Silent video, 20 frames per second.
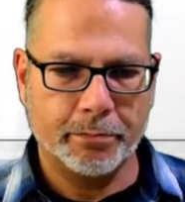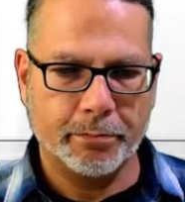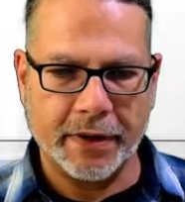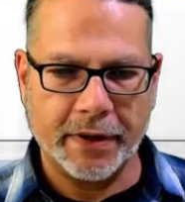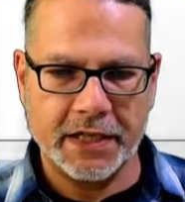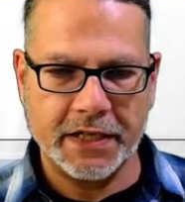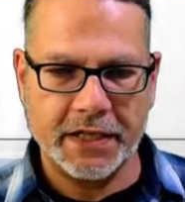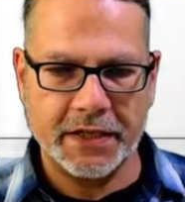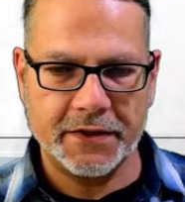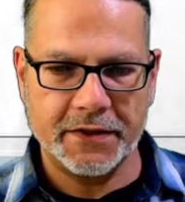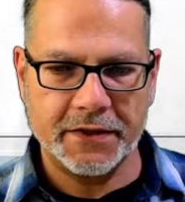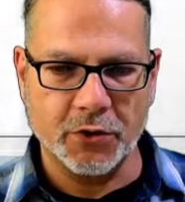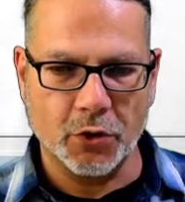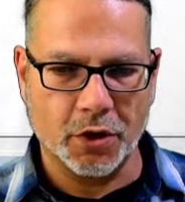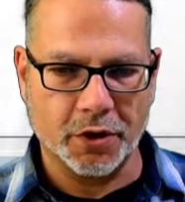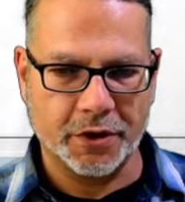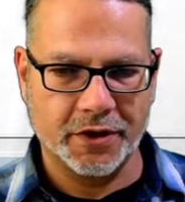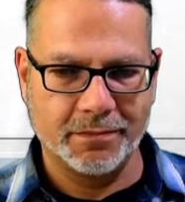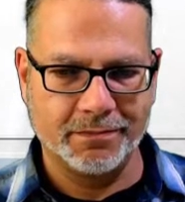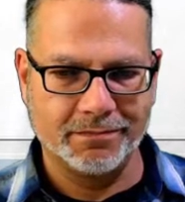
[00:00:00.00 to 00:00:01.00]
but it is
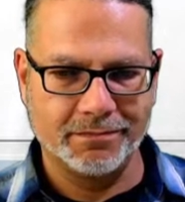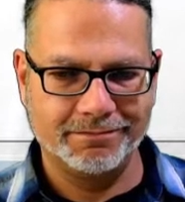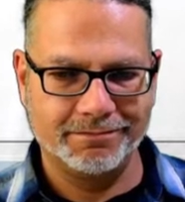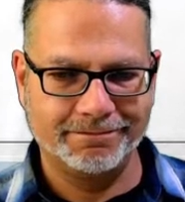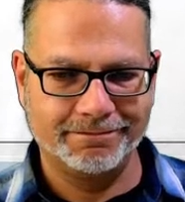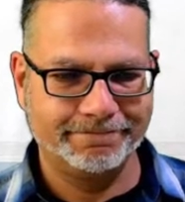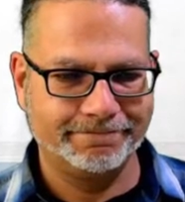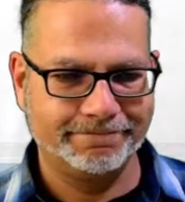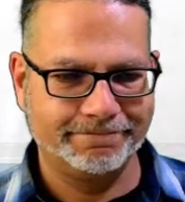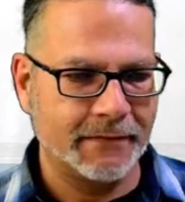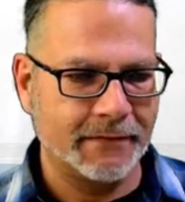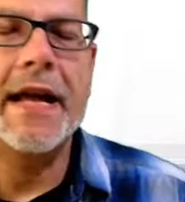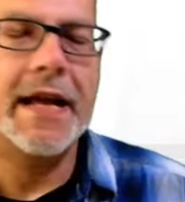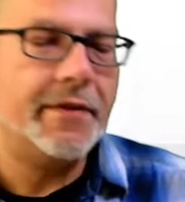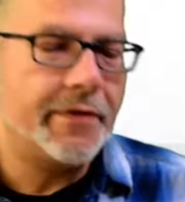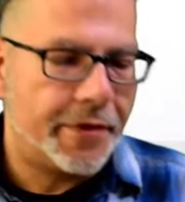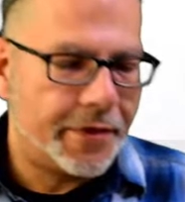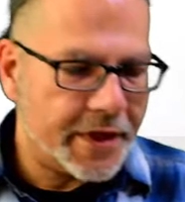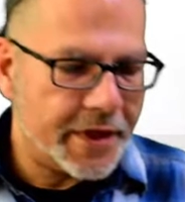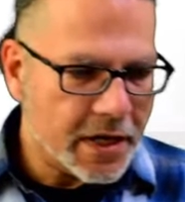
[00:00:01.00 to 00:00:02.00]
not.
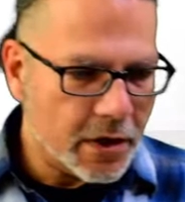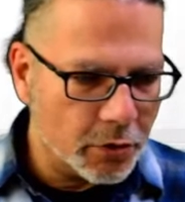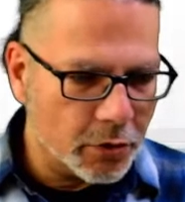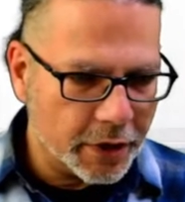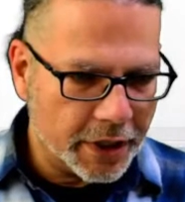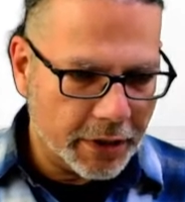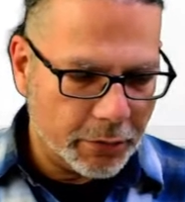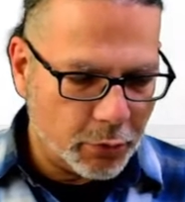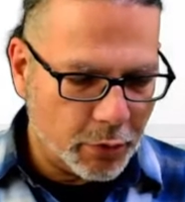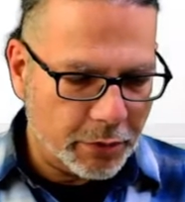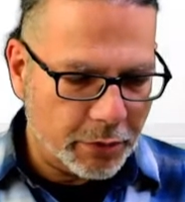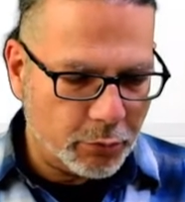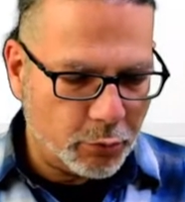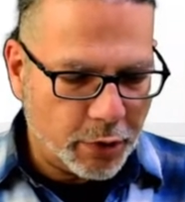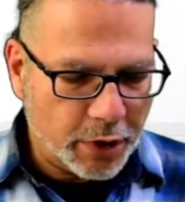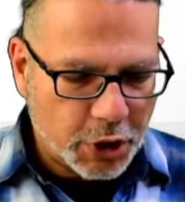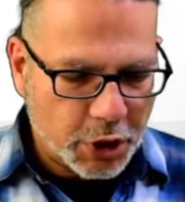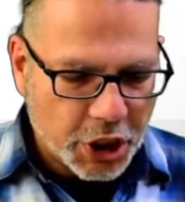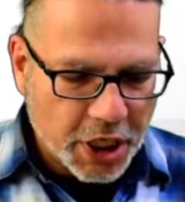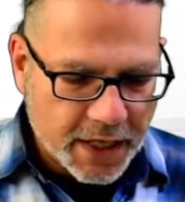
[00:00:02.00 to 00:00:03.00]
In theory,
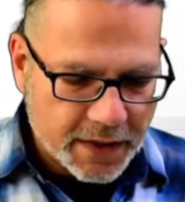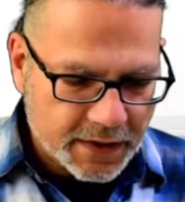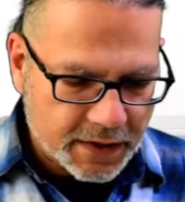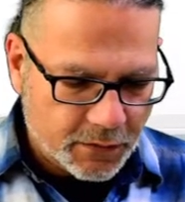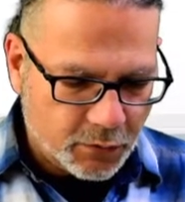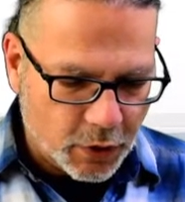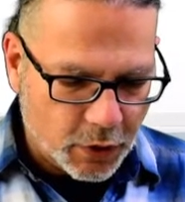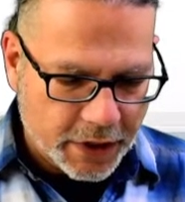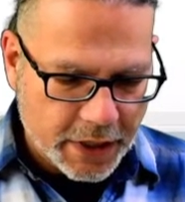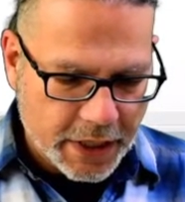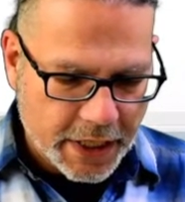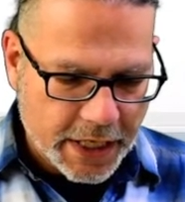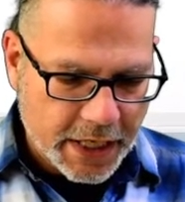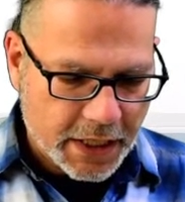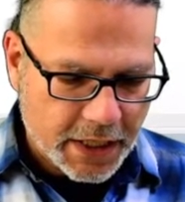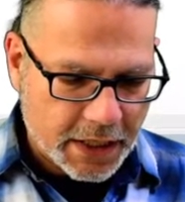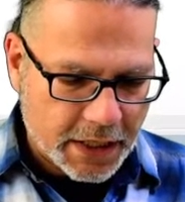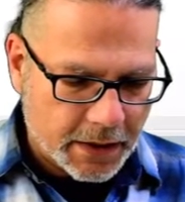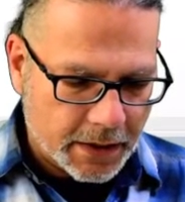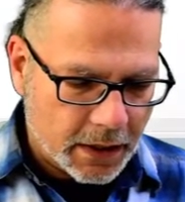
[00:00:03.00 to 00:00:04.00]
we just would
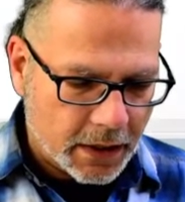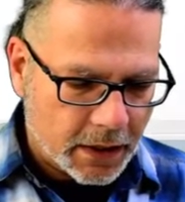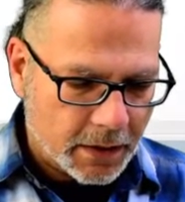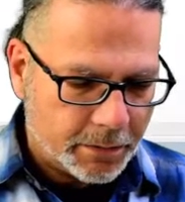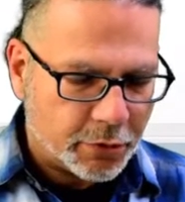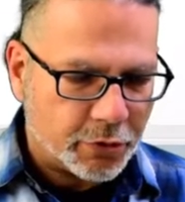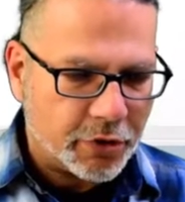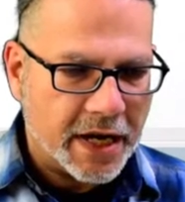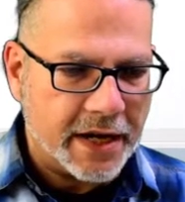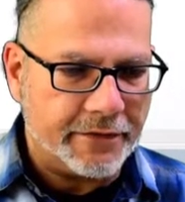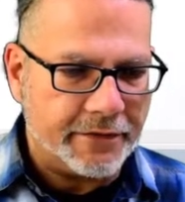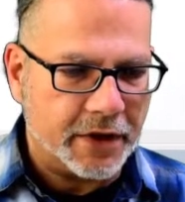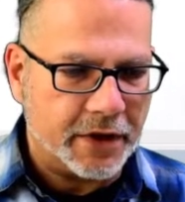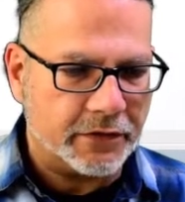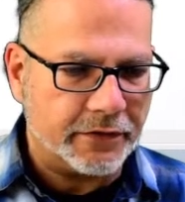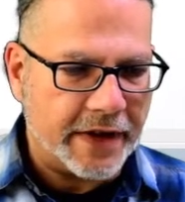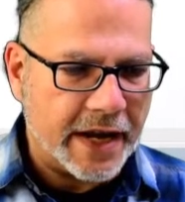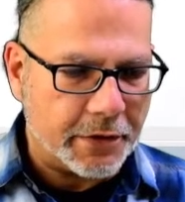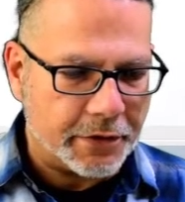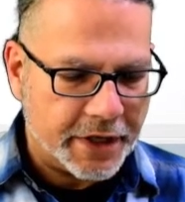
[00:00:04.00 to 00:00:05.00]
need a
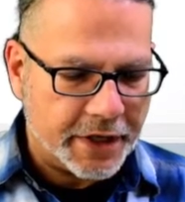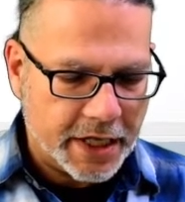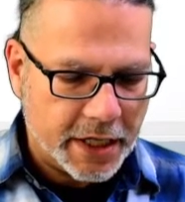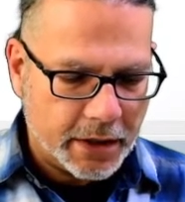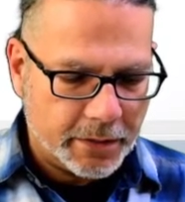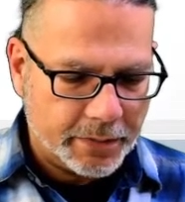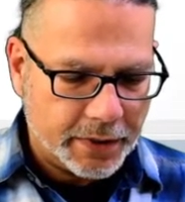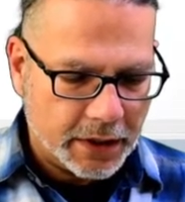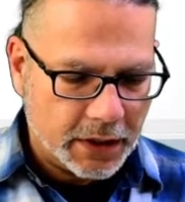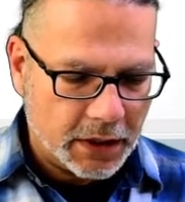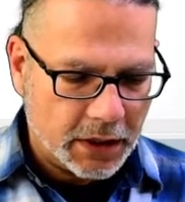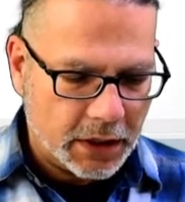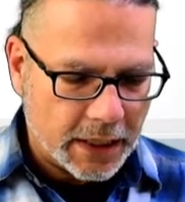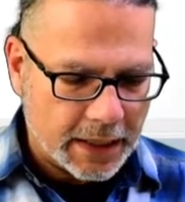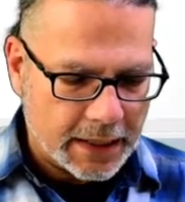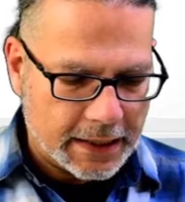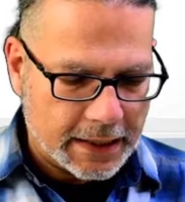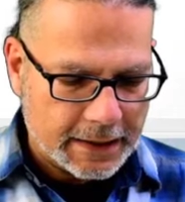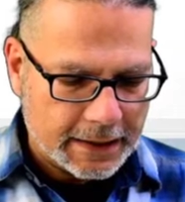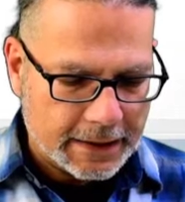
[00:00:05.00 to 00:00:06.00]
private
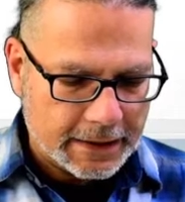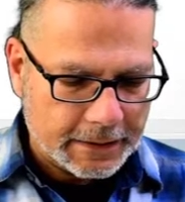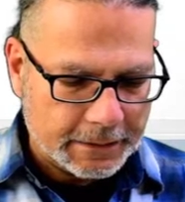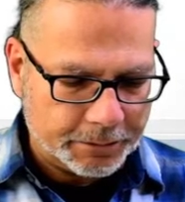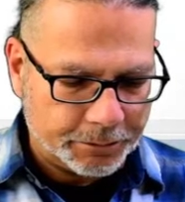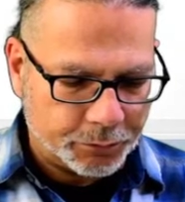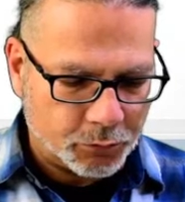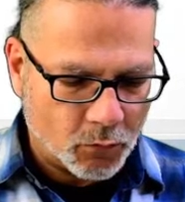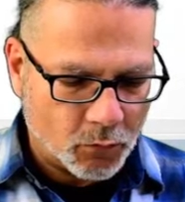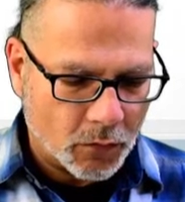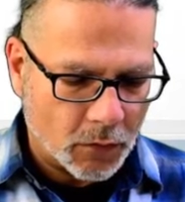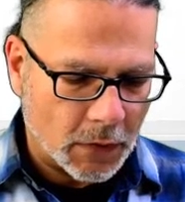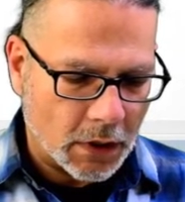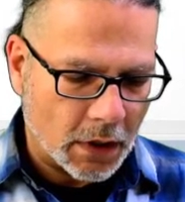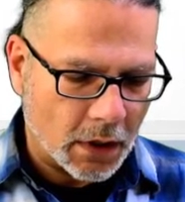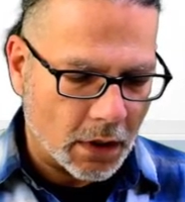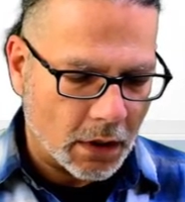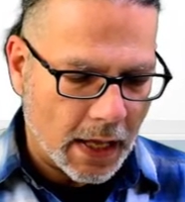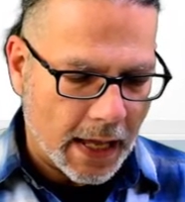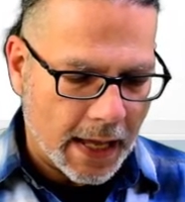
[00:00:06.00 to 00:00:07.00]
variable.
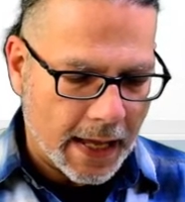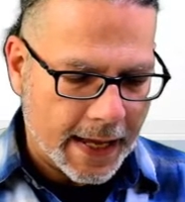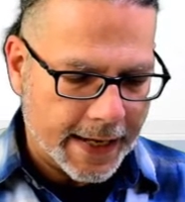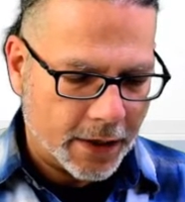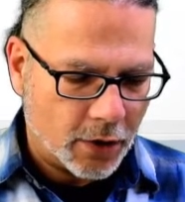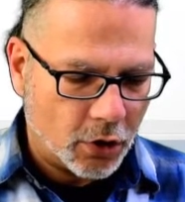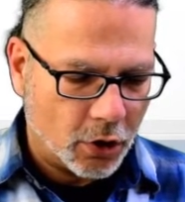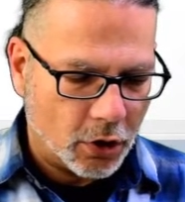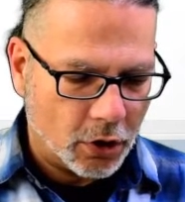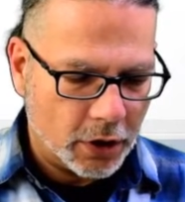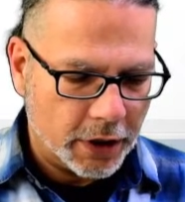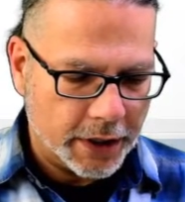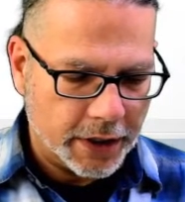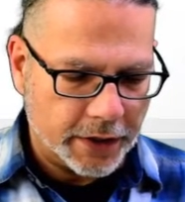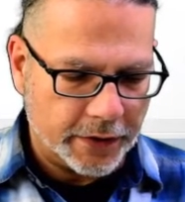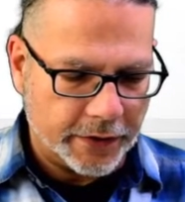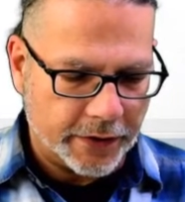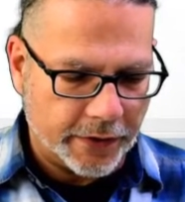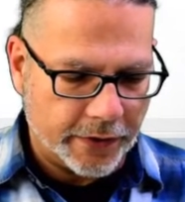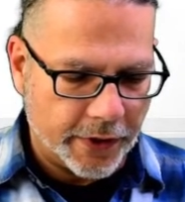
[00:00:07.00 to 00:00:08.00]
I call
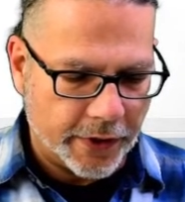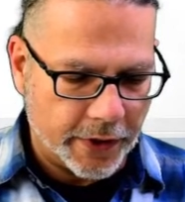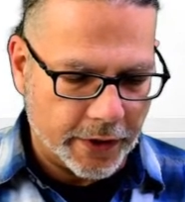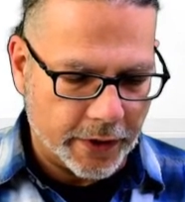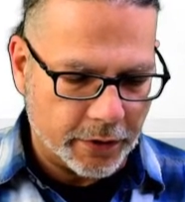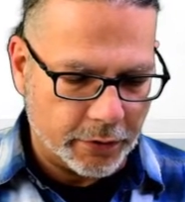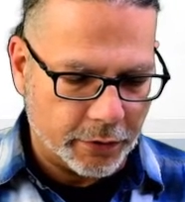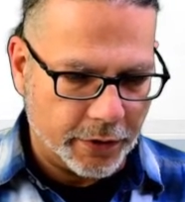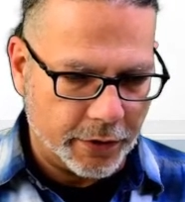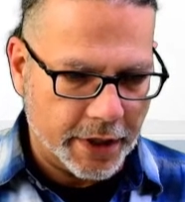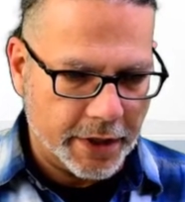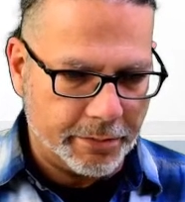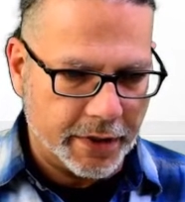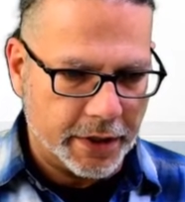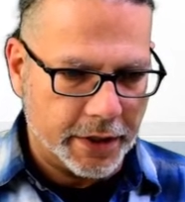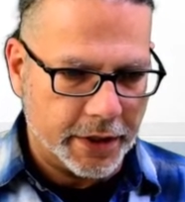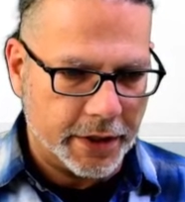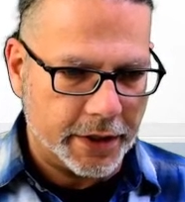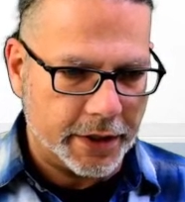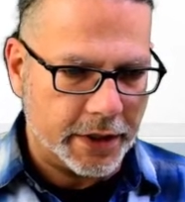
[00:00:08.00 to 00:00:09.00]
it the
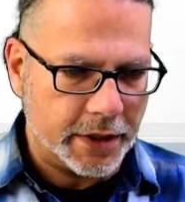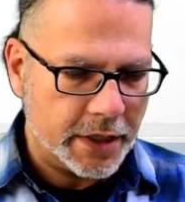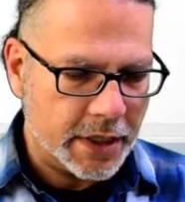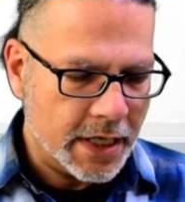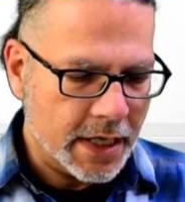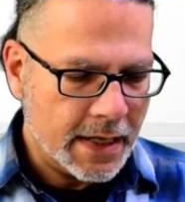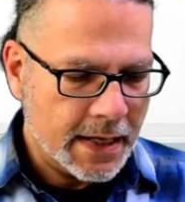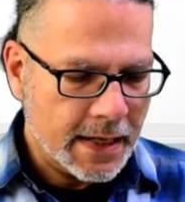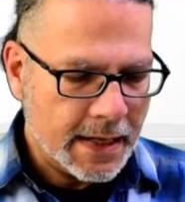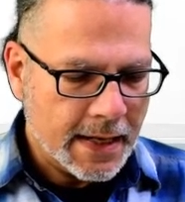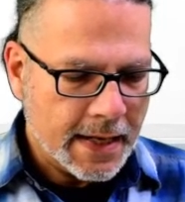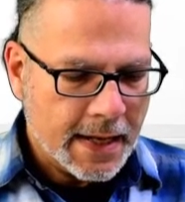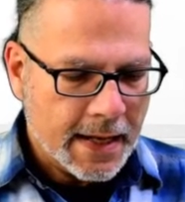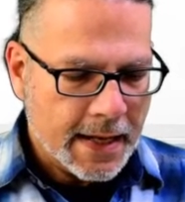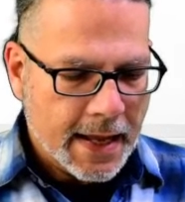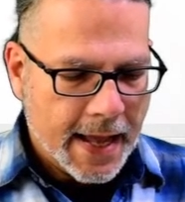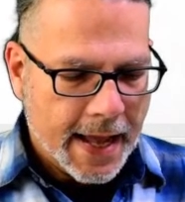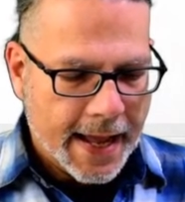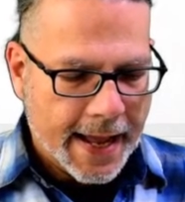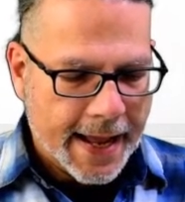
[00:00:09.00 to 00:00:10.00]
ribbon,
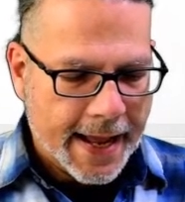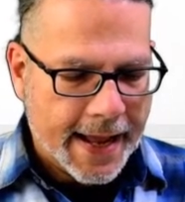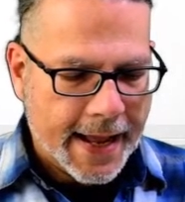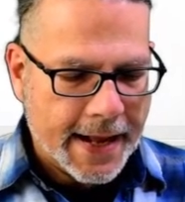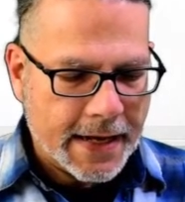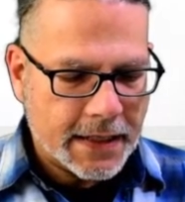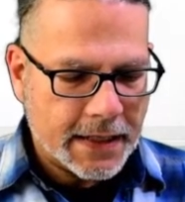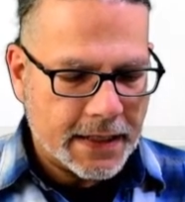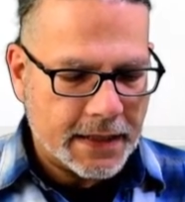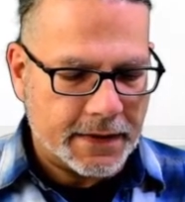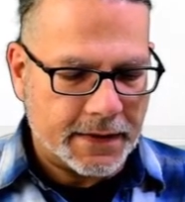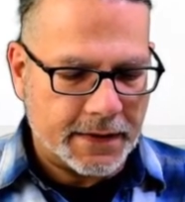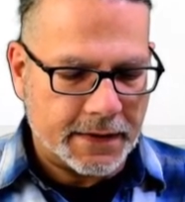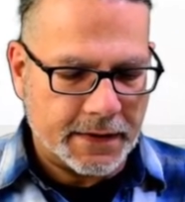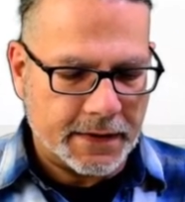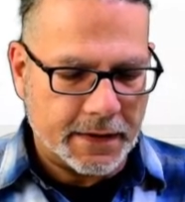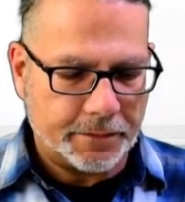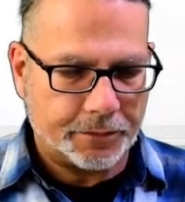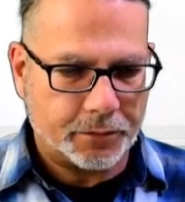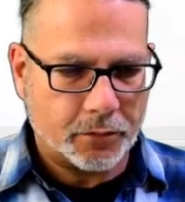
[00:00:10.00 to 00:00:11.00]
and
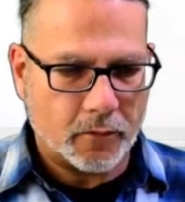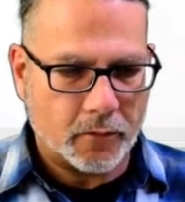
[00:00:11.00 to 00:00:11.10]
it's